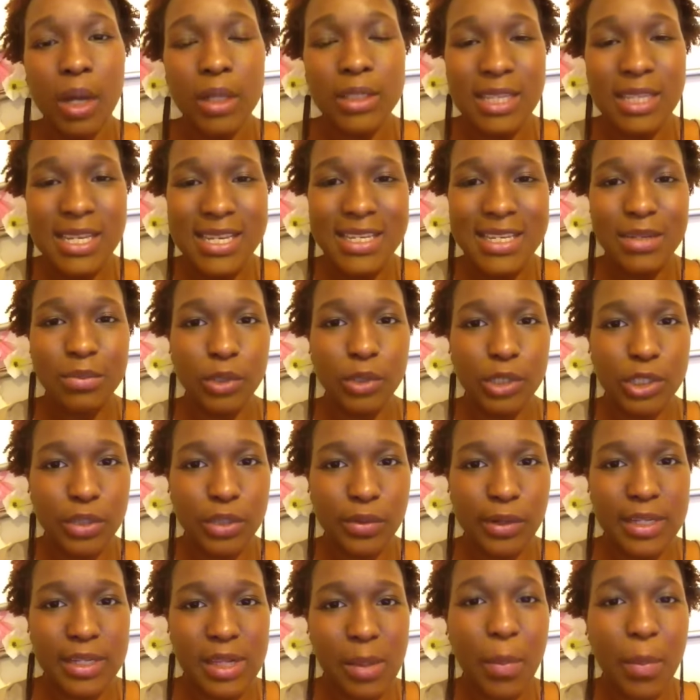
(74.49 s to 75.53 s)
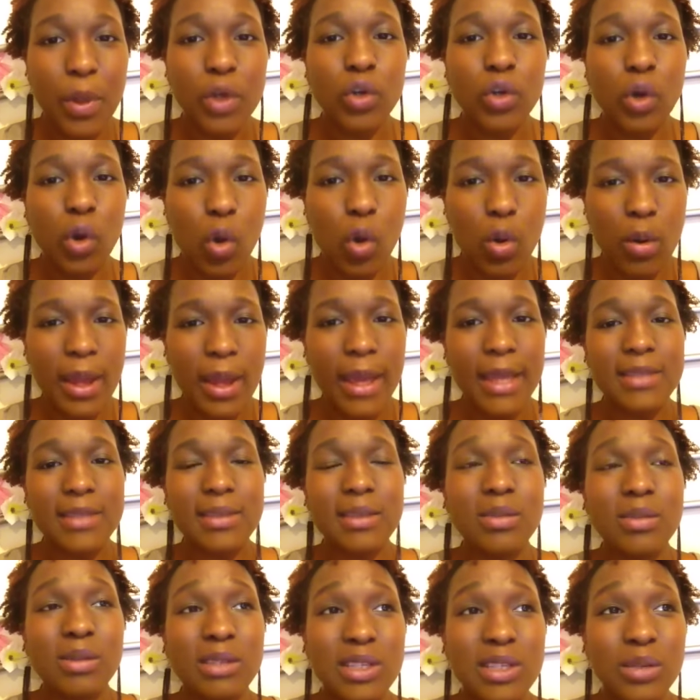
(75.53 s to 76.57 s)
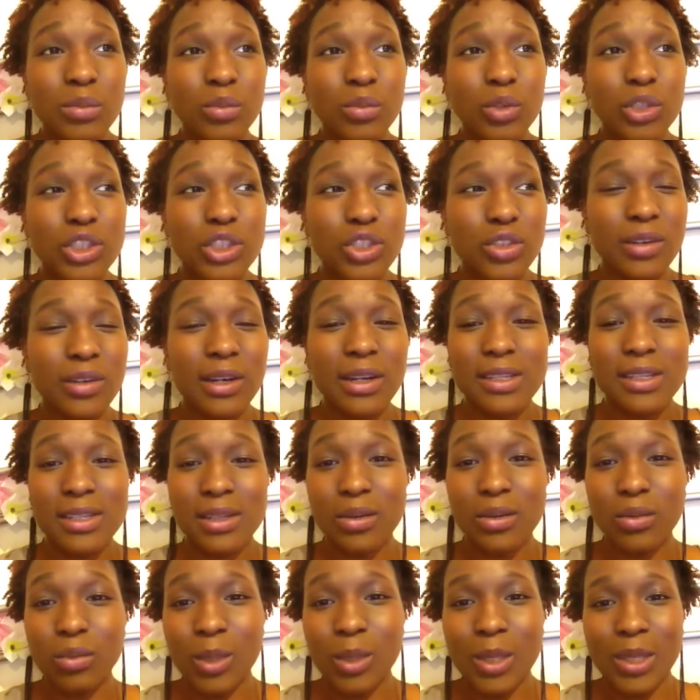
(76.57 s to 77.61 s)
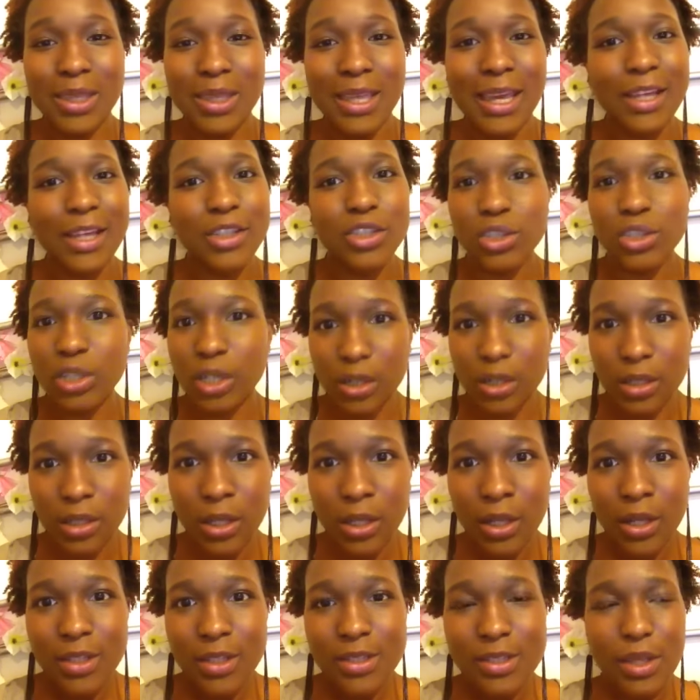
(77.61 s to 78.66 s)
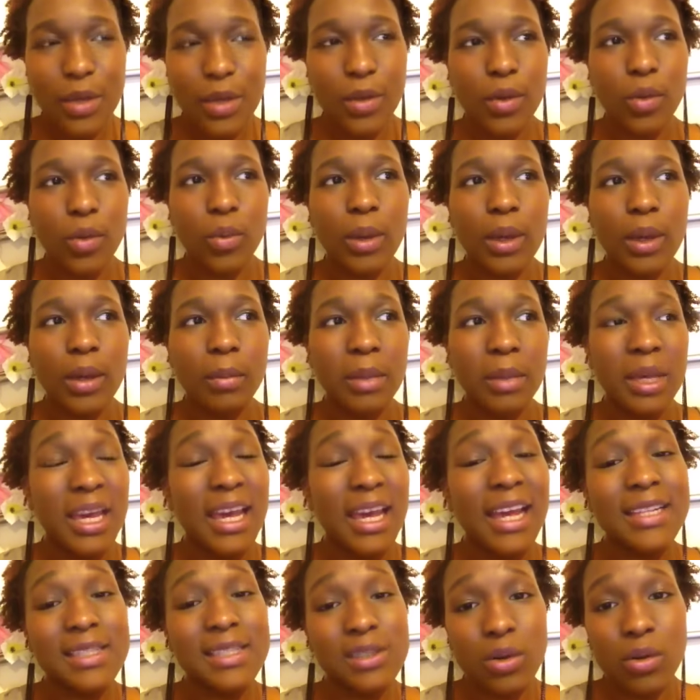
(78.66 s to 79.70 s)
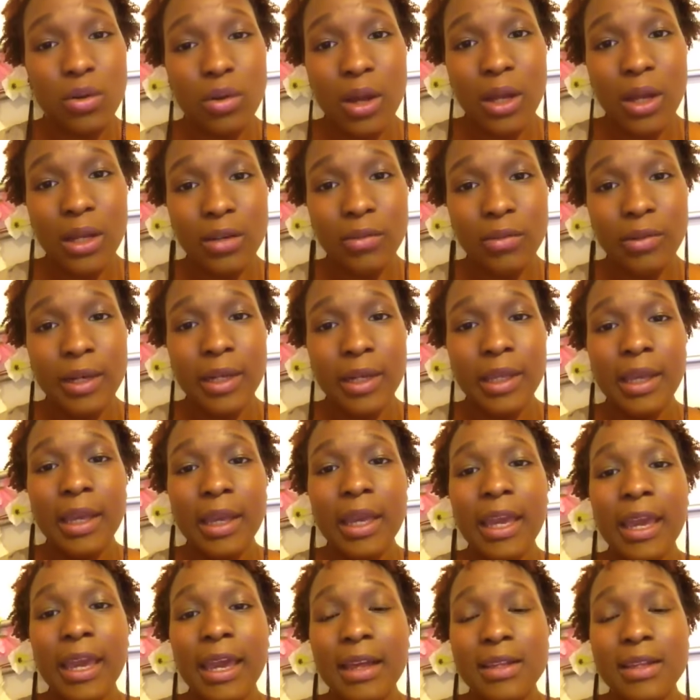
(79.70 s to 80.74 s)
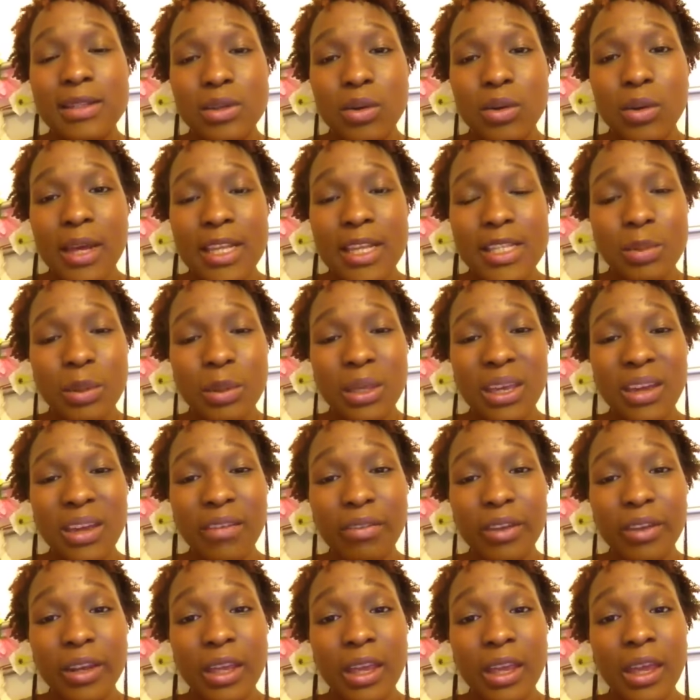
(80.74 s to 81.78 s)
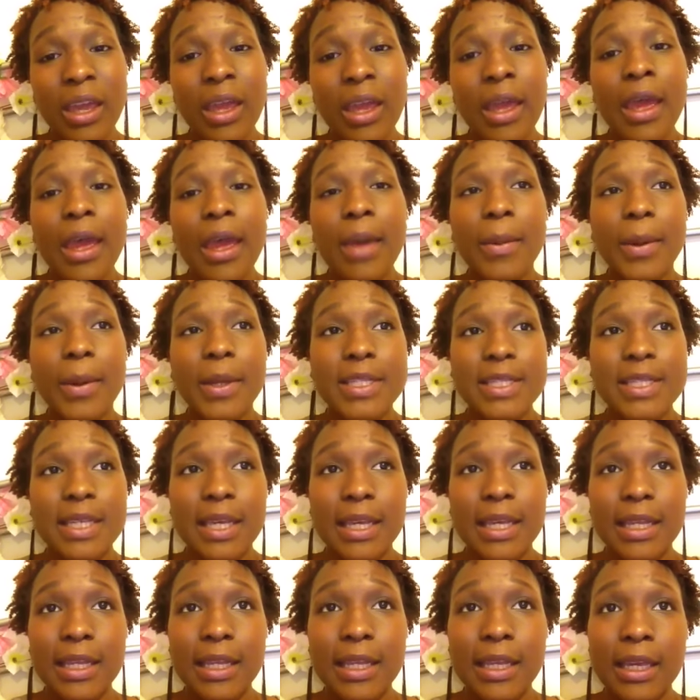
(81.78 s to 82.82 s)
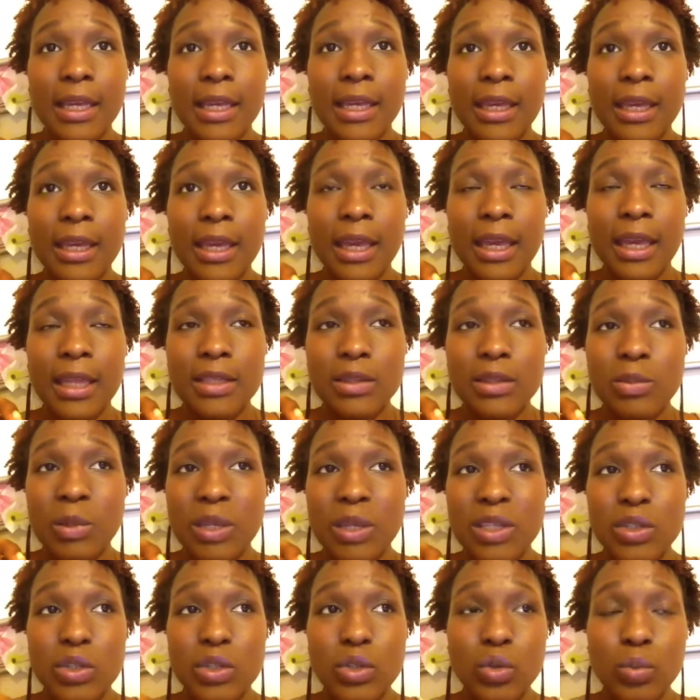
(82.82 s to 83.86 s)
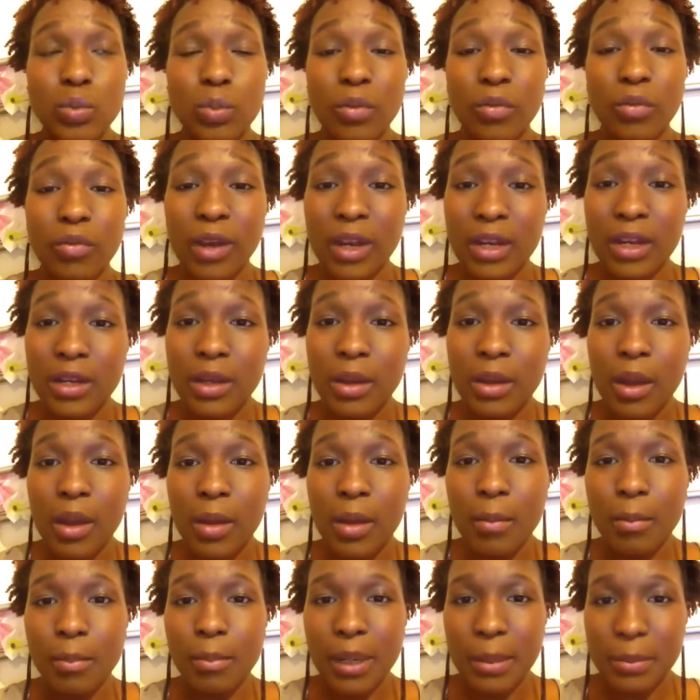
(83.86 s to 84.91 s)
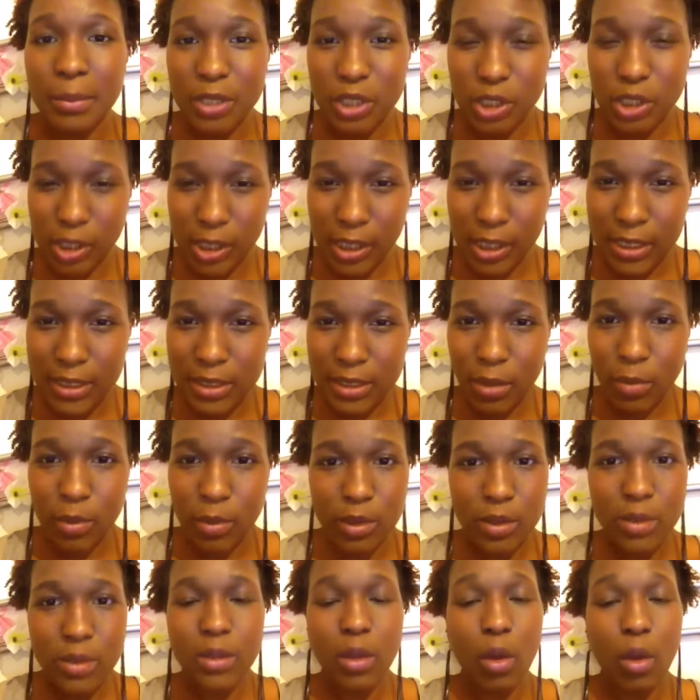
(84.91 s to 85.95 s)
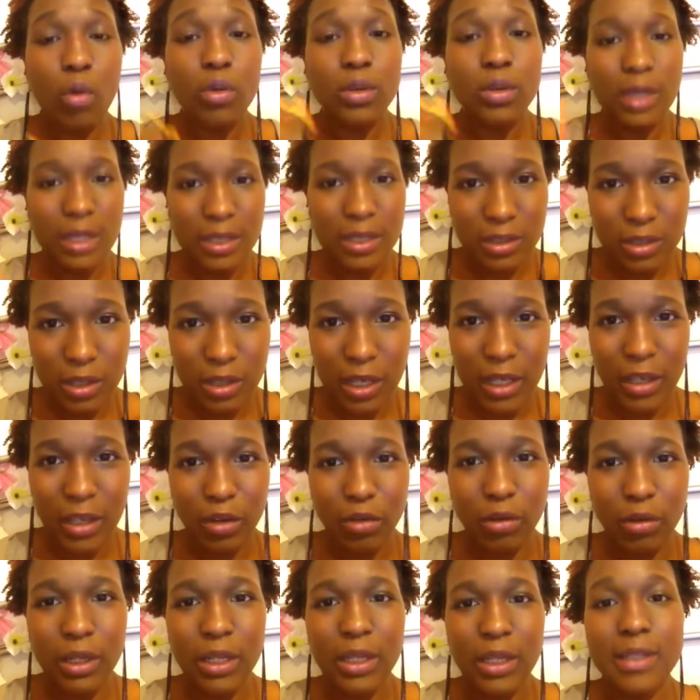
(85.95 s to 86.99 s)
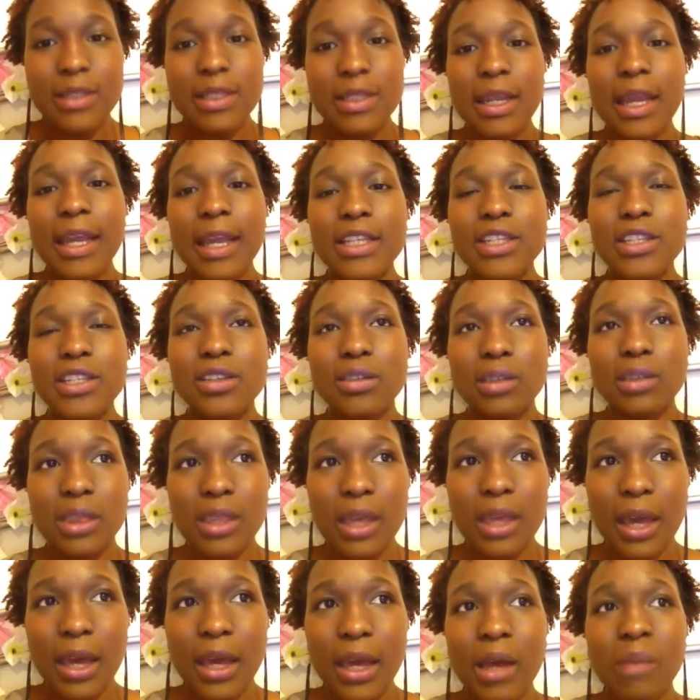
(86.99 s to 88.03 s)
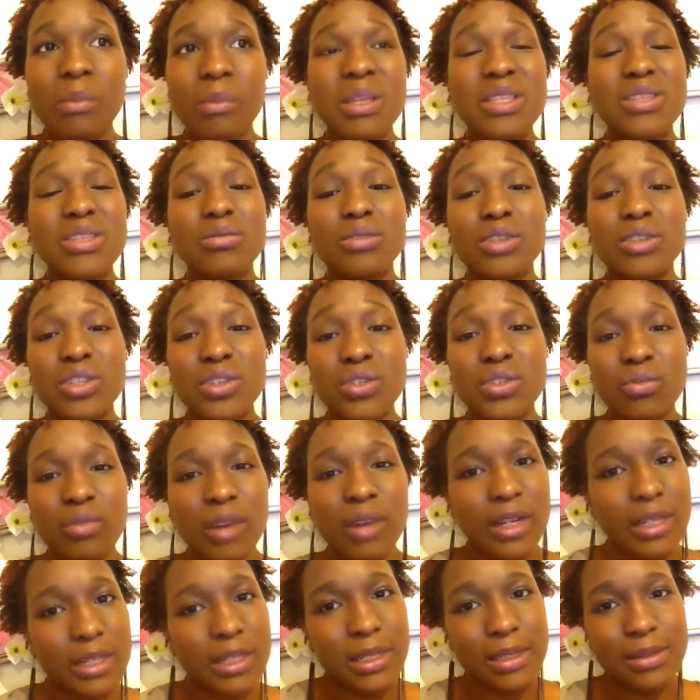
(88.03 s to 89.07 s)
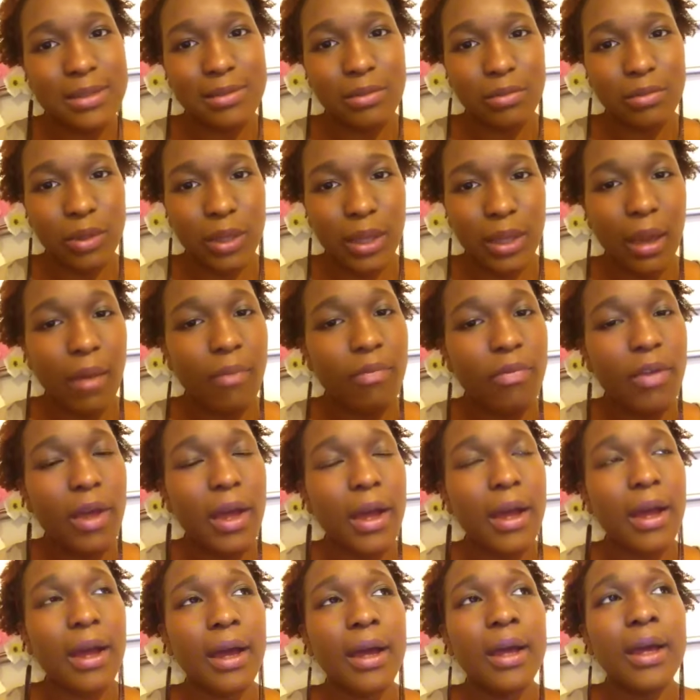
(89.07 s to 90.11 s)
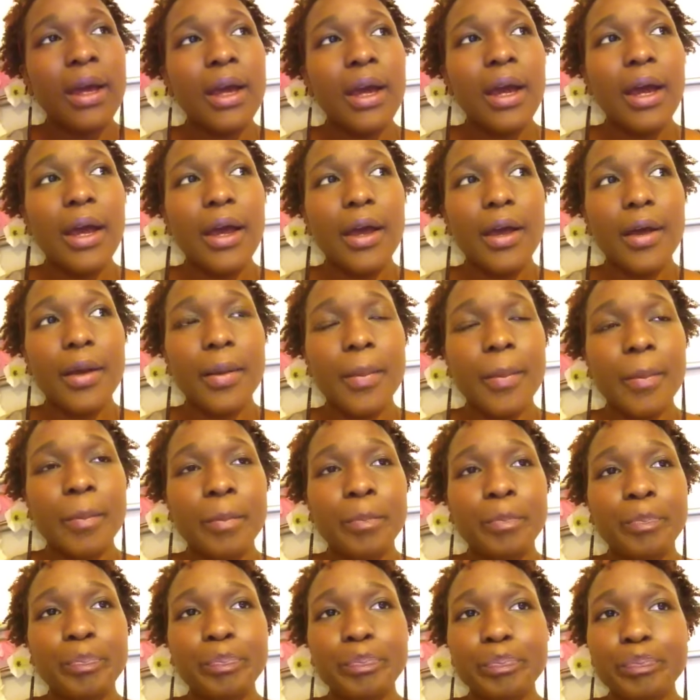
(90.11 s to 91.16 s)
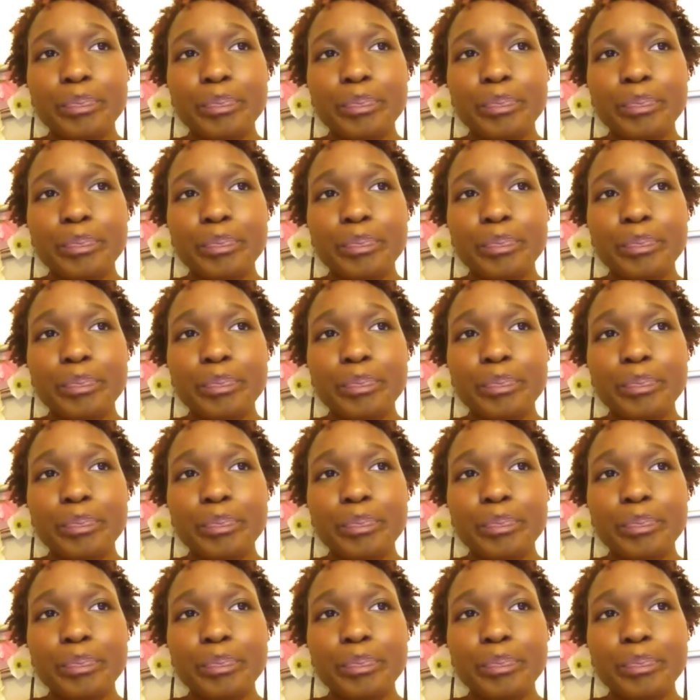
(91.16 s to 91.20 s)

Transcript: a tinted moisturizer but not quite it's a tinted moisturizer with extra so um it has got color in it it has got spf in it basically it's meant to prevent um blemishes so it's got in ingredients and agents of that meant to reduce redness if you get that um